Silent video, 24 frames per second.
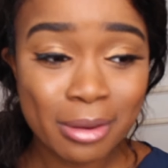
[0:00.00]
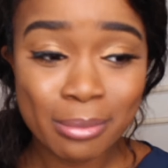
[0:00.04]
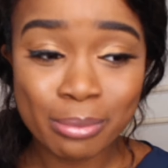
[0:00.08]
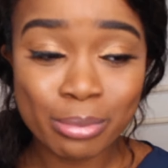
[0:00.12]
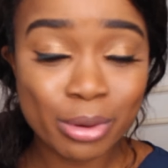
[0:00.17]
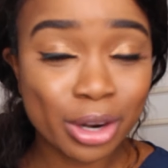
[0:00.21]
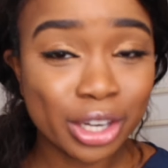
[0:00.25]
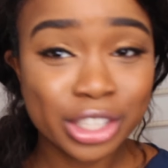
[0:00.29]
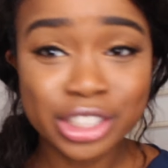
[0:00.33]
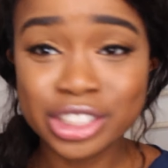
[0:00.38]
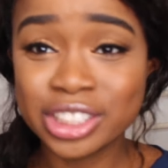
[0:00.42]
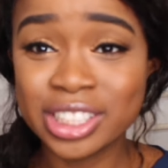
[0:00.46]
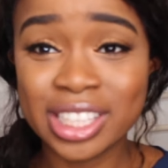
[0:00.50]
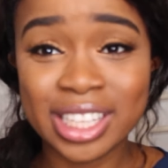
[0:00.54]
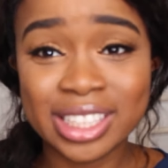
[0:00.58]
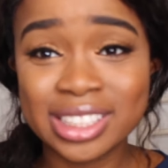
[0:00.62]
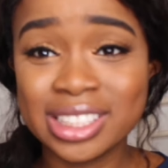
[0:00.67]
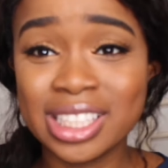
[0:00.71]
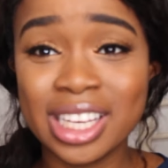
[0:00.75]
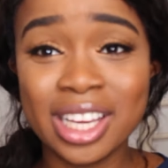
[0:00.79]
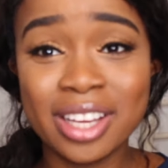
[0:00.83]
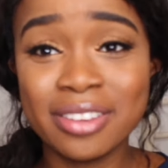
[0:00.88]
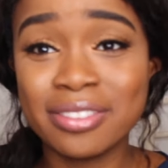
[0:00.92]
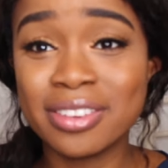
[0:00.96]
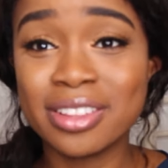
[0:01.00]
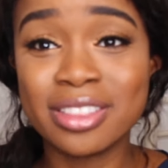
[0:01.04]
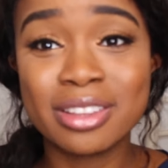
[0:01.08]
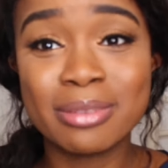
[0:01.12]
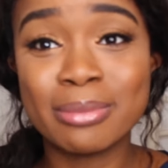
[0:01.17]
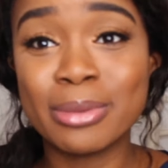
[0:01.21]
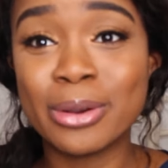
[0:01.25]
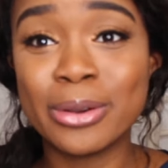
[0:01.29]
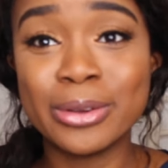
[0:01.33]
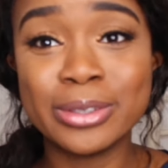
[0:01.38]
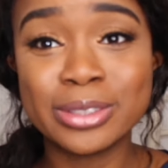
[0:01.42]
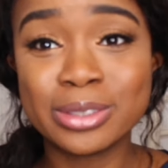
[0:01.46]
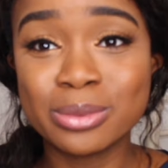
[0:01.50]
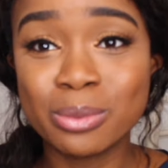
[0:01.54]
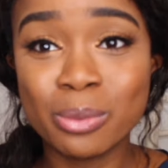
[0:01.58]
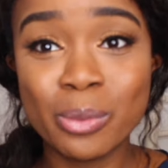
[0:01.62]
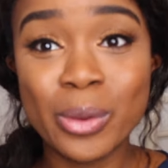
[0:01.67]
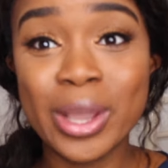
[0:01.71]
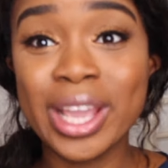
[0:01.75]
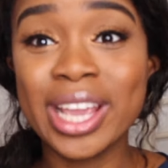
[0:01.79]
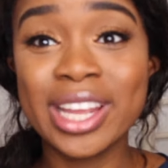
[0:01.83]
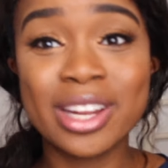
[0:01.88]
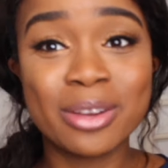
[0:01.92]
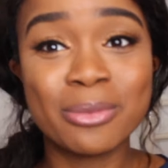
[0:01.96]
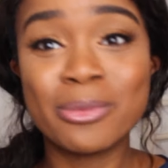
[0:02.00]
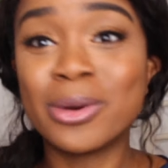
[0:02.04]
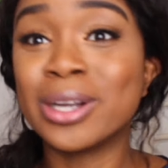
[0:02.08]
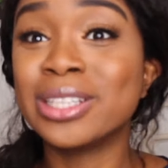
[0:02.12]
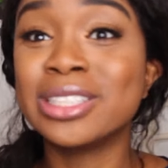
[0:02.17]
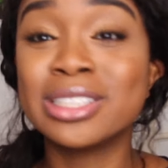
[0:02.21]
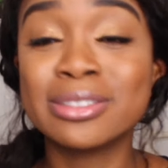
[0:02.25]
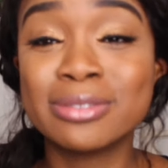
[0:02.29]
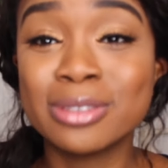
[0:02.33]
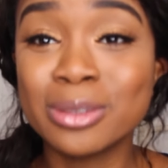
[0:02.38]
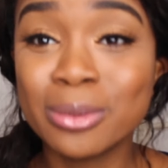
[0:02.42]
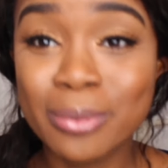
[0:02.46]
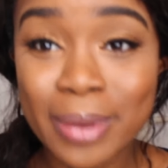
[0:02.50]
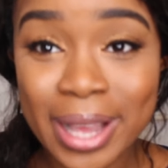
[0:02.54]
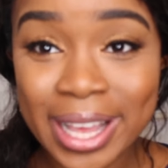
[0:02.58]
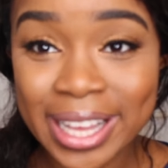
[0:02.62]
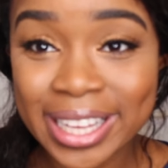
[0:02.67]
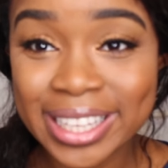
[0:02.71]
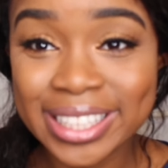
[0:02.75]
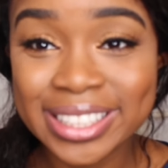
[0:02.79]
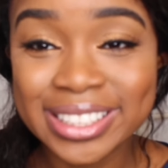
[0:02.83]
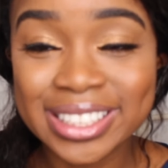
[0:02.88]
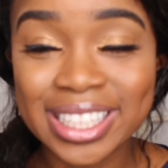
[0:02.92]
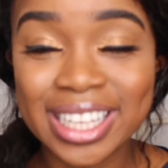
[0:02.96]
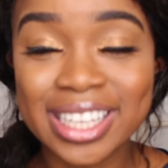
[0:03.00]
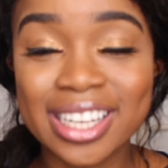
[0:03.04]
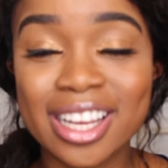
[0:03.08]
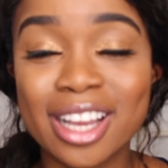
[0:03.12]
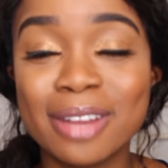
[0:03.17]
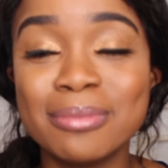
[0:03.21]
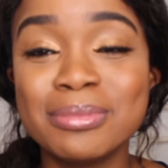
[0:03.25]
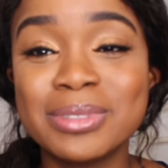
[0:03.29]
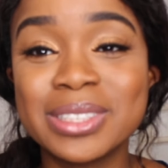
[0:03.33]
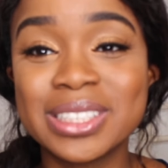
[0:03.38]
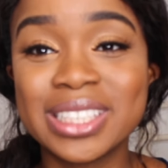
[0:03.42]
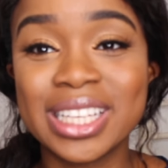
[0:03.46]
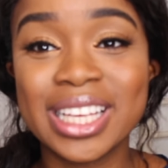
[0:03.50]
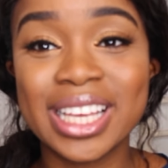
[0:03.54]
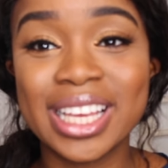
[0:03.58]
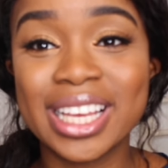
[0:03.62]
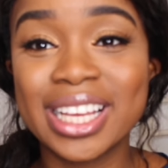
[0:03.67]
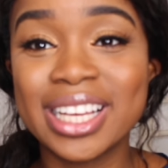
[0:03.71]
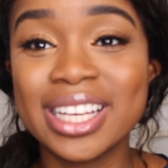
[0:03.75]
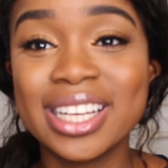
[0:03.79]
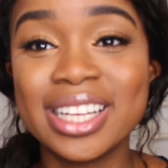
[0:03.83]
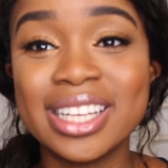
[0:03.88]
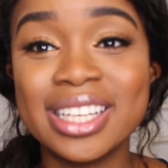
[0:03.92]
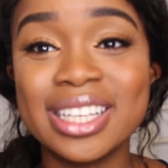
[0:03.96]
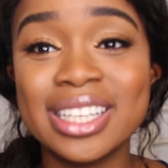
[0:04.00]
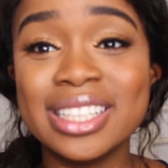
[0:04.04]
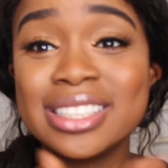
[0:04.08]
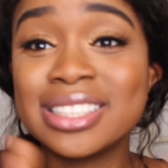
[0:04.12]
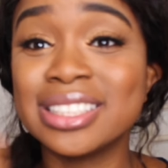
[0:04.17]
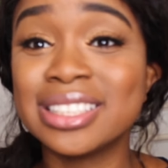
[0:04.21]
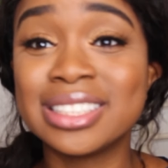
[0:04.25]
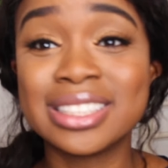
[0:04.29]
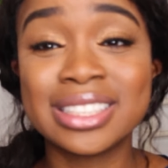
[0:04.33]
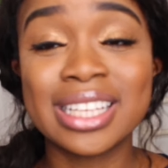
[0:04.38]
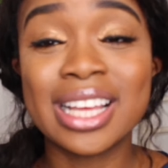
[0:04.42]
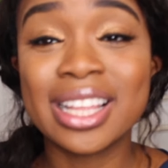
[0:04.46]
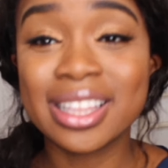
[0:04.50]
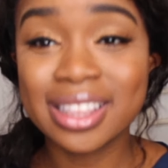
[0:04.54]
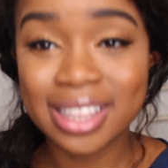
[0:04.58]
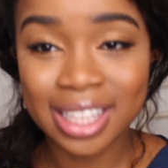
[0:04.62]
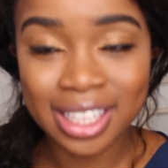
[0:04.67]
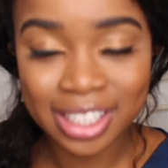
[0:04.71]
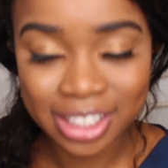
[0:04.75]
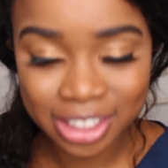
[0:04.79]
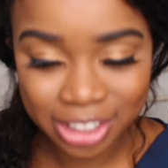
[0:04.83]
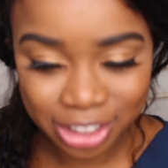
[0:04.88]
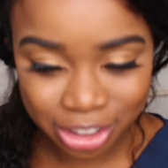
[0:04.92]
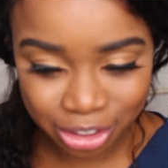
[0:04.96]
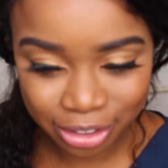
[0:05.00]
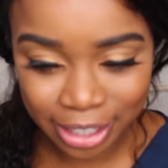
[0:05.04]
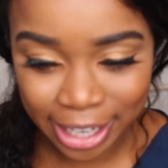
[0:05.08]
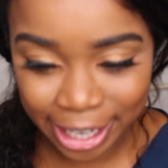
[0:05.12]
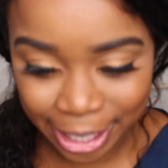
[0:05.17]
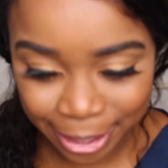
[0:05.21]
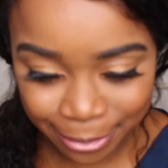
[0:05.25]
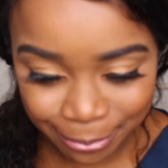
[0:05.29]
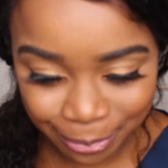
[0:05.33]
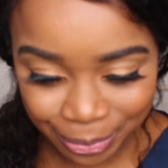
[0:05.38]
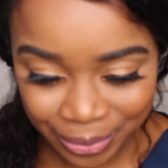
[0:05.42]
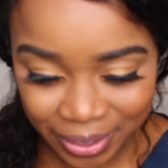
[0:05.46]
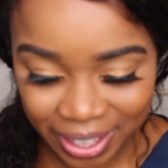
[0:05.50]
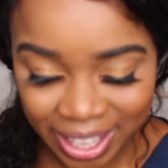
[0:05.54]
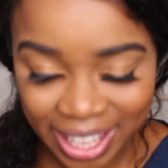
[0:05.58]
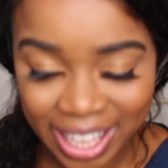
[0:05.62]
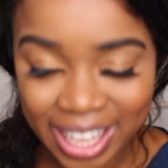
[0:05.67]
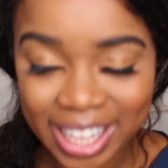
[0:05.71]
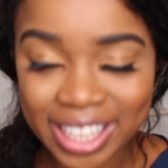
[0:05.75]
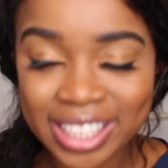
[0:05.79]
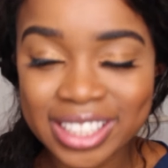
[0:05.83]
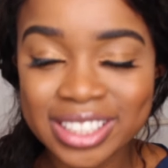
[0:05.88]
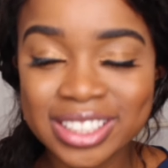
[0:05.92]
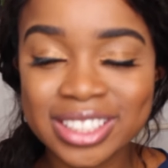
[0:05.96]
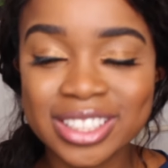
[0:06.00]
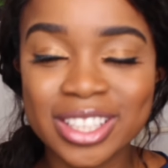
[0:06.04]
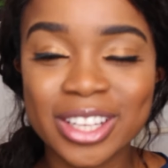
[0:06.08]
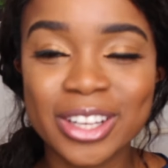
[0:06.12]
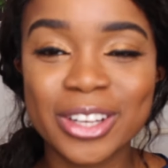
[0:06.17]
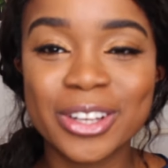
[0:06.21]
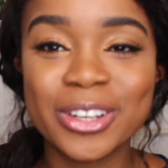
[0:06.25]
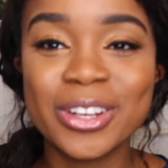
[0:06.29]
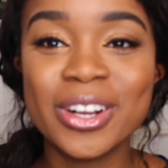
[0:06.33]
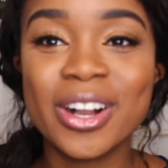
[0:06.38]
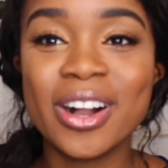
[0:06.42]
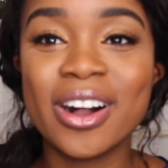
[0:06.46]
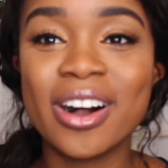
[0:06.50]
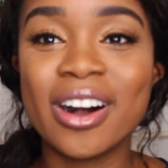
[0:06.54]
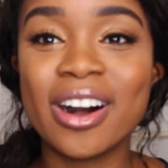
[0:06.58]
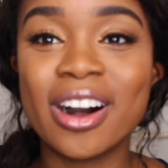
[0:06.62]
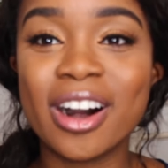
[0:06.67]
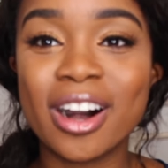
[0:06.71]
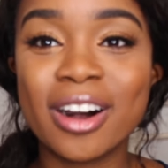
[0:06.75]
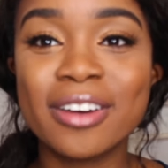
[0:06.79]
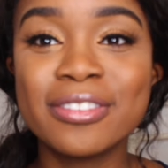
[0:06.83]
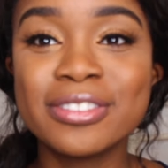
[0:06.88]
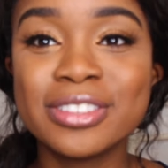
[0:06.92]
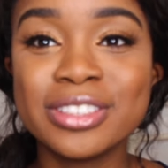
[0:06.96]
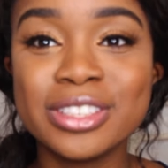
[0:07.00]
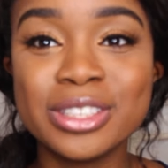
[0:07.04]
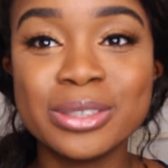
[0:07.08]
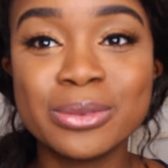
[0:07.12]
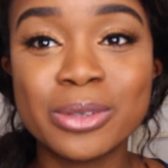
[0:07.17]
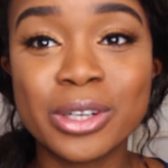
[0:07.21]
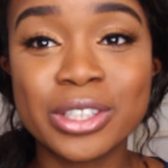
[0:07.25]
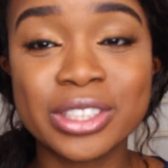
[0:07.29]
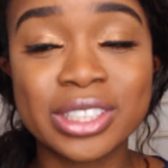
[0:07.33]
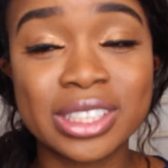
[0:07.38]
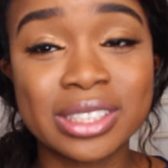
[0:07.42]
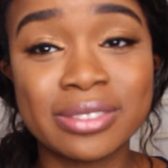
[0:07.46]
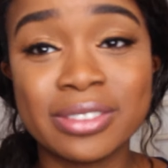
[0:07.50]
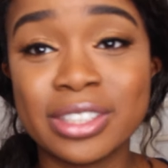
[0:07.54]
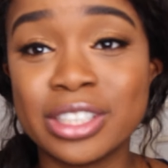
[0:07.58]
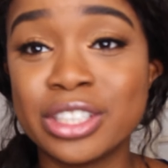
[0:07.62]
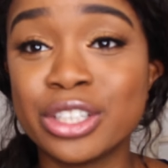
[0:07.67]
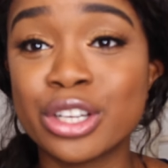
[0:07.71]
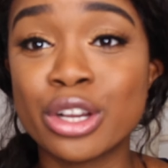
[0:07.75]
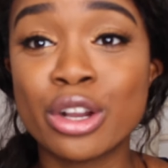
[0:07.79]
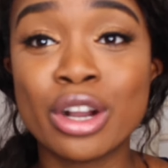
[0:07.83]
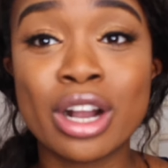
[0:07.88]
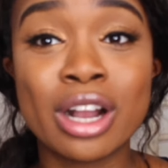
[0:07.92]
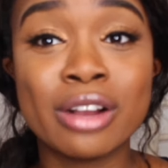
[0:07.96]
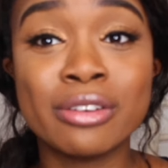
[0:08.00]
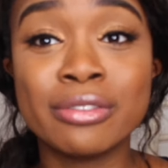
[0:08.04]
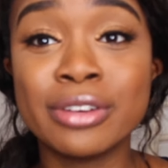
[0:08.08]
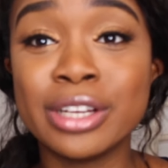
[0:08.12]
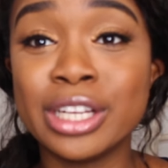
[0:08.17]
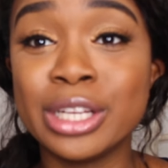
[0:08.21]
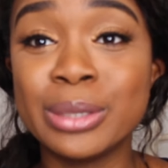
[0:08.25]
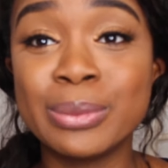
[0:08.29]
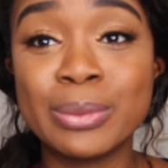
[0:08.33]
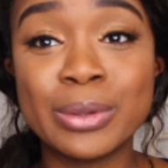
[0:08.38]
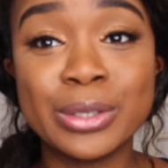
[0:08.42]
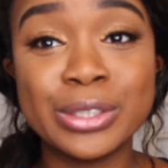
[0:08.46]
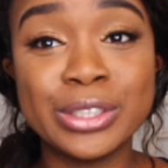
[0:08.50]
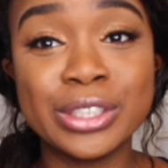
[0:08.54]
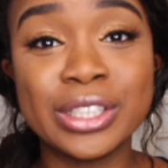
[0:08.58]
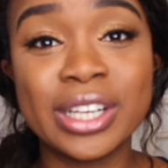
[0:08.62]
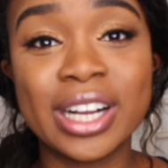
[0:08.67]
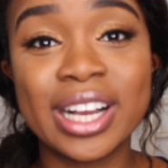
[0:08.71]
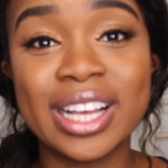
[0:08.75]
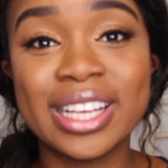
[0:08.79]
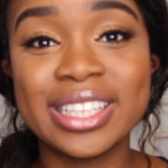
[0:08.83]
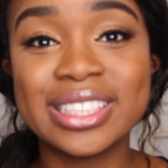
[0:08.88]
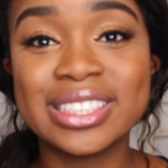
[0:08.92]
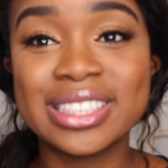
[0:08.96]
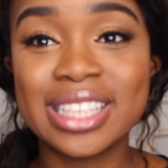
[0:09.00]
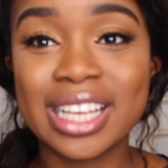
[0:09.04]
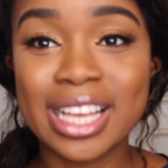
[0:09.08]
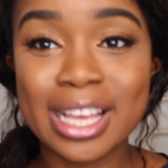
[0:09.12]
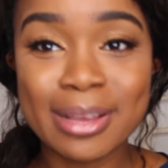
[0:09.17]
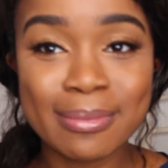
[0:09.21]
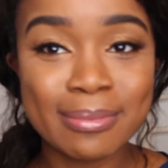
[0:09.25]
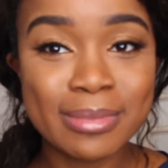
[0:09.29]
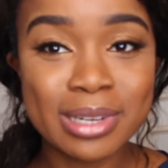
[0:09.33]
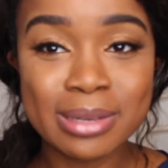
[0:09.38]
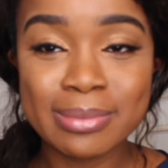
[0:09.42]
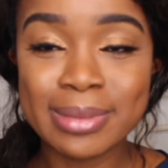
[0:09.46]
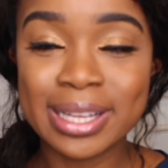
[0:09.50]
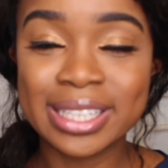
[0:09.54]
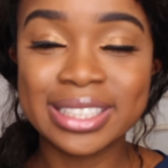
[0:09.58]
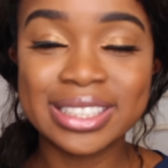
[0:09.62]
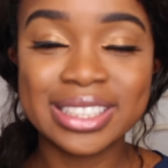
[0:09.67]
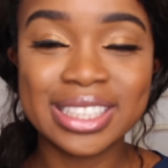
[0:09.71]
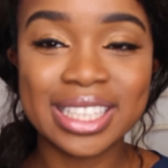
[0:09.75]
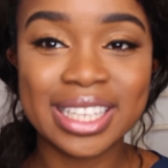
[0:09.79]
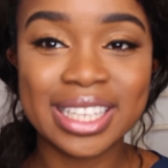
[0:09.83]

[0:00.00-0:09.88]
brush their teeth in the most weird and wonderful ways, and I'm just here to set things straight, okay? So after you watch this video, I really want you guys to implement